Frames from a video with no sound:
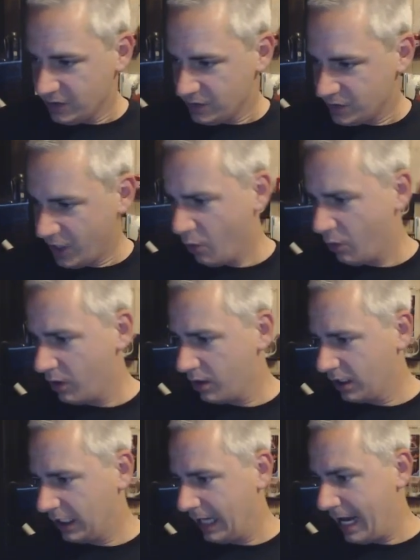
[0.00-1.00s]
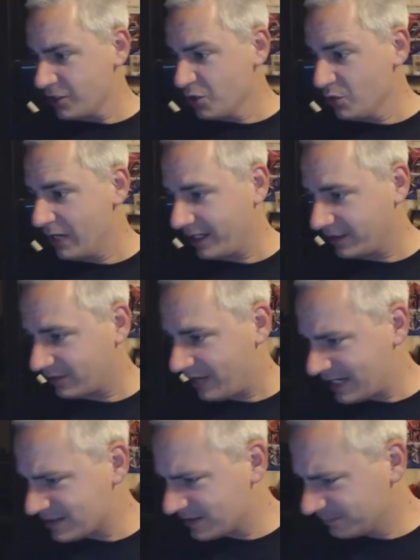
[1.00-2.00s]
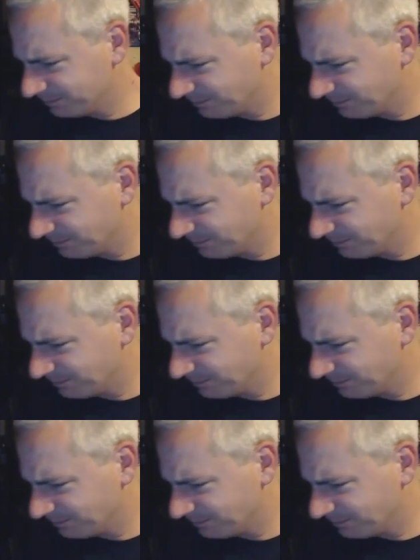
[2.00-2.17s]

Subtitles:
So, glad you liked that.